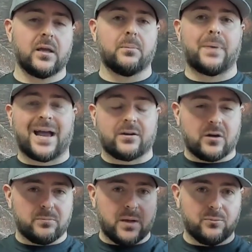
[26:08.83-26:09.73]

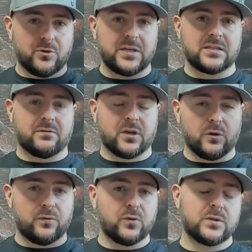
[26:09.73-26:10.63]
background memories of other
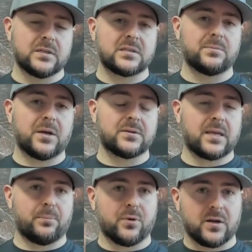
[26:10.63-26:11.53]
foods and smells,
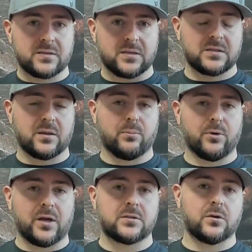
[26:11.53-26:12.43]
get processed in the
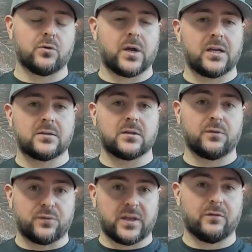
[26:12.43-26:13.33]
brain to create the
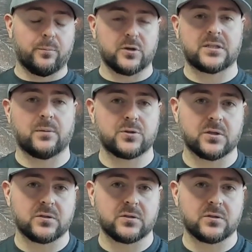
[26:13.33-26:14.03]
flavor perception.